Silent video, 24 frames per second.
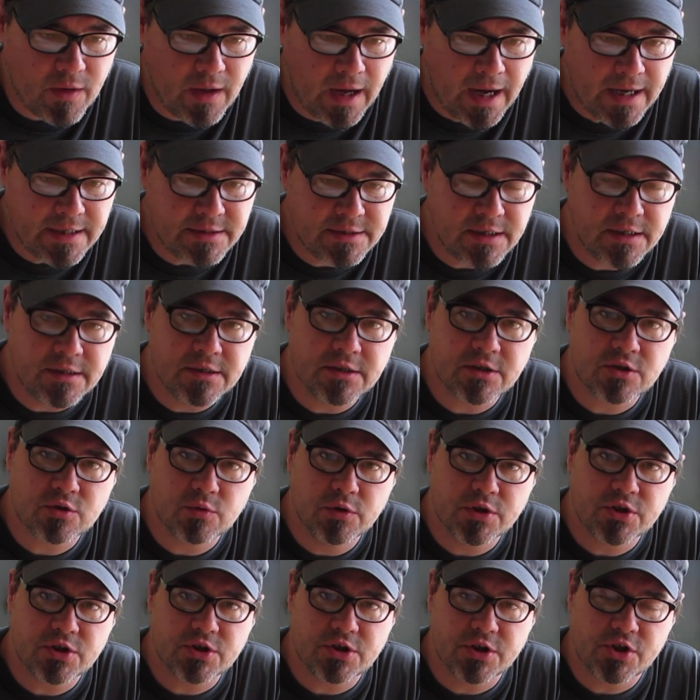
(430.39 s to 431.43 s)
I tend to
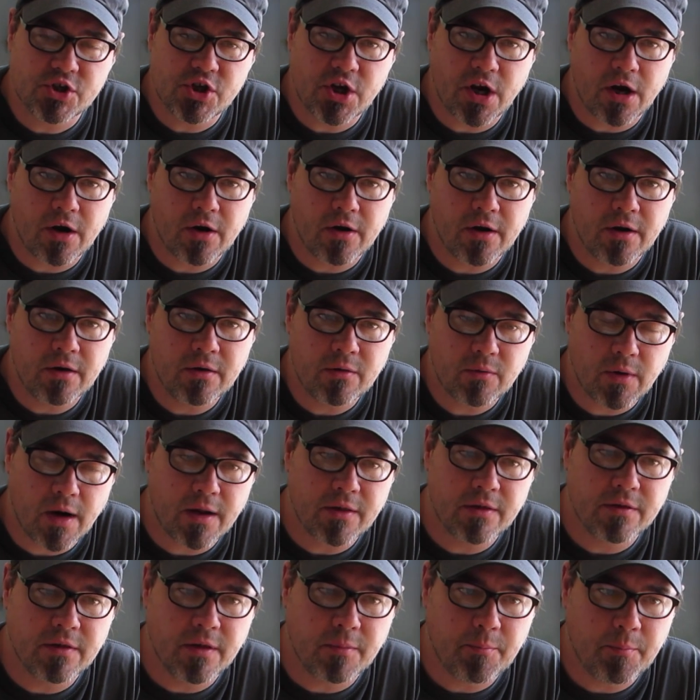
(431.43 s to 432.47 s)
switch to cherry
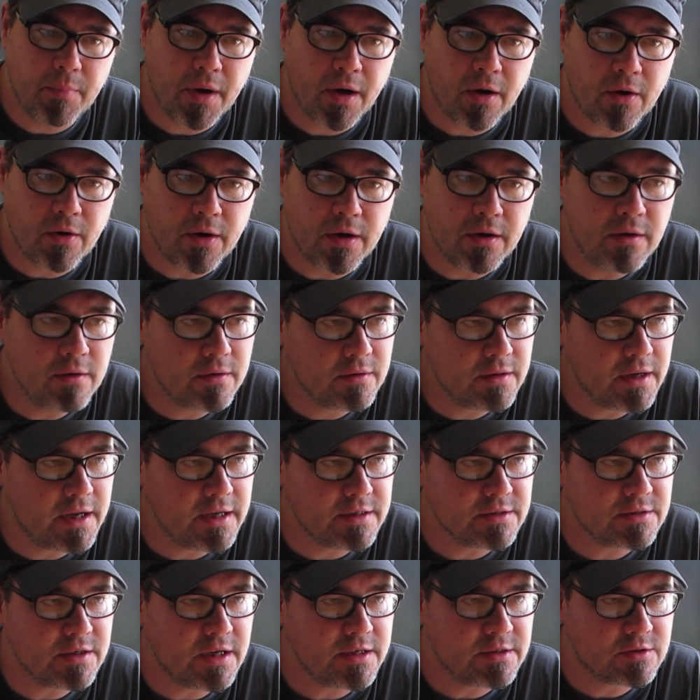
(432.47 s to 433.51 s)
rather than berry
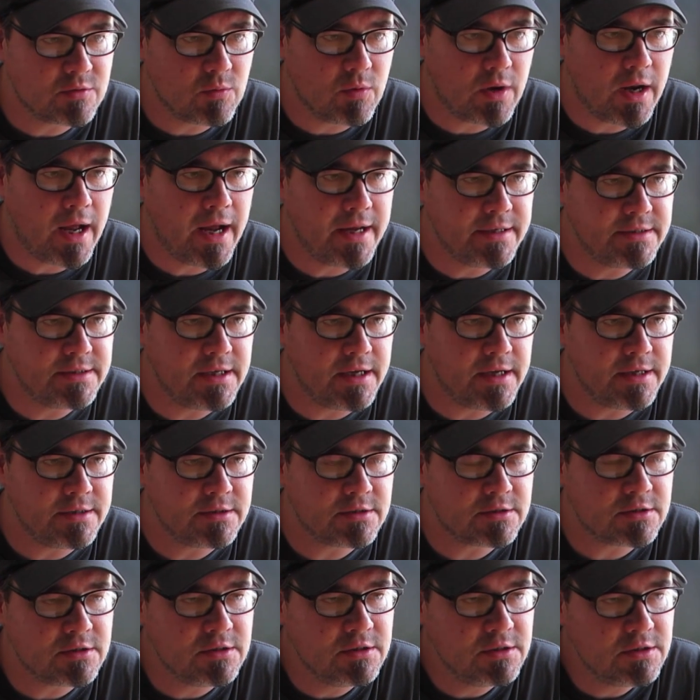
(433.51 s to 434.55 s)
as what I
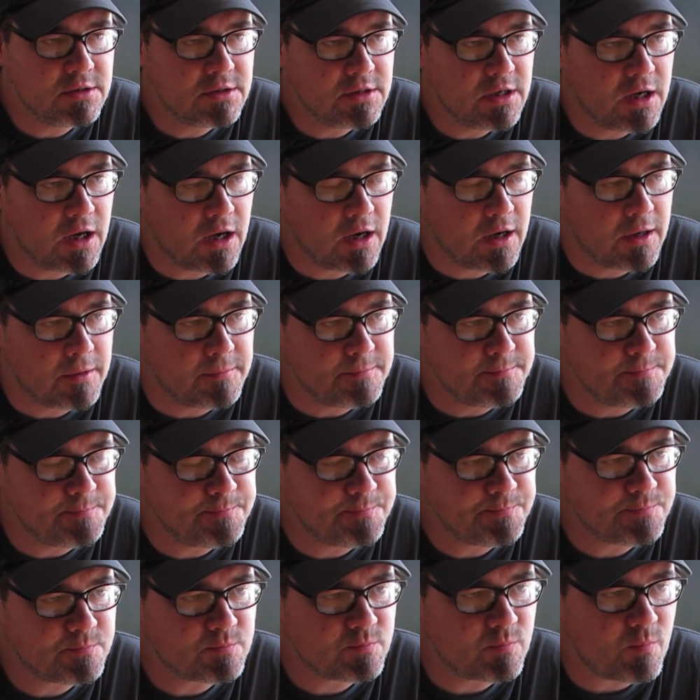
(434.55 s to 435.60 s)
taste.
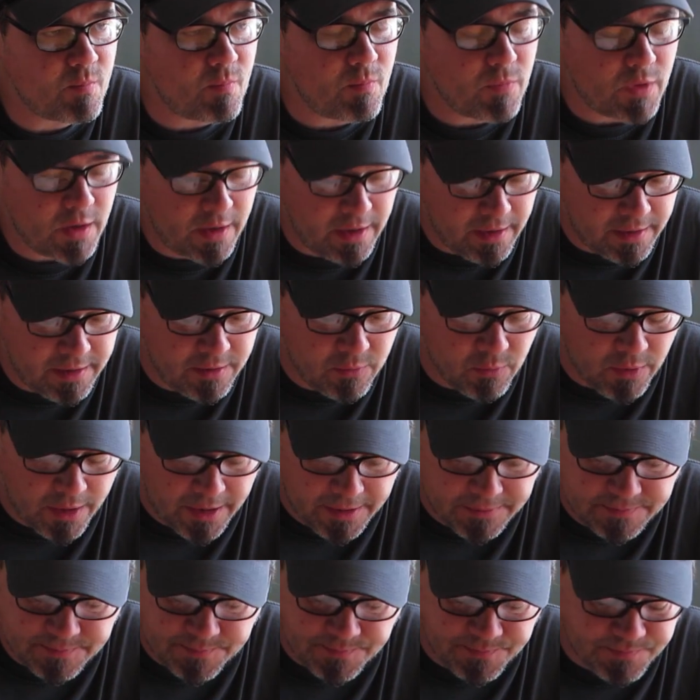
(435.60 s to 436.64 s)

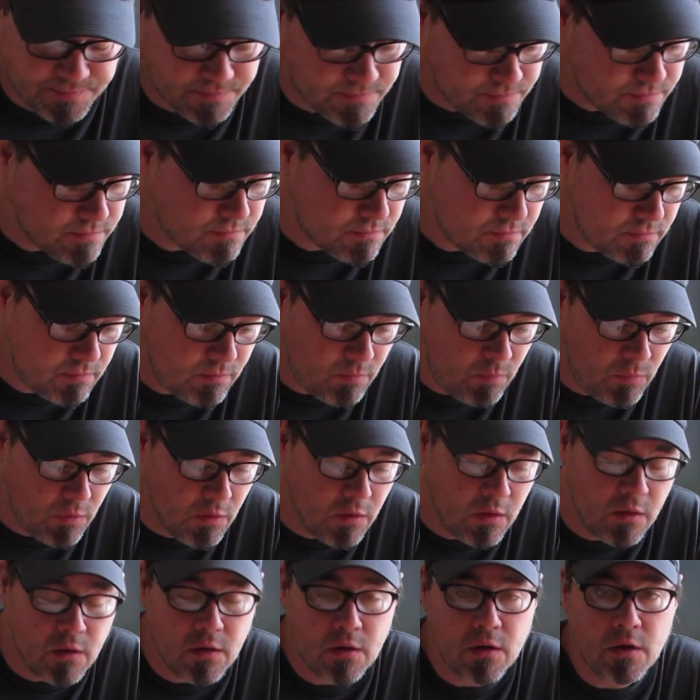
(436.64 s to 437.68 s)
Anyway,
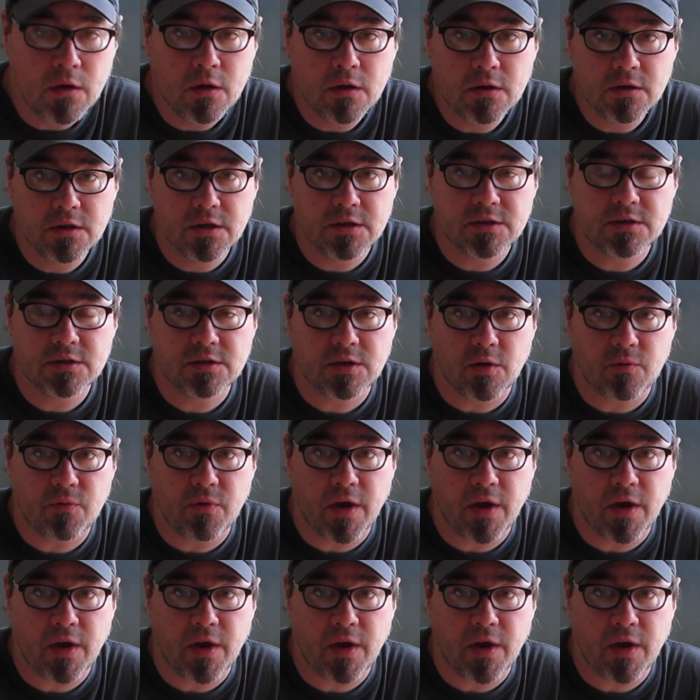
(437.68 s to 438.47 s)
this is a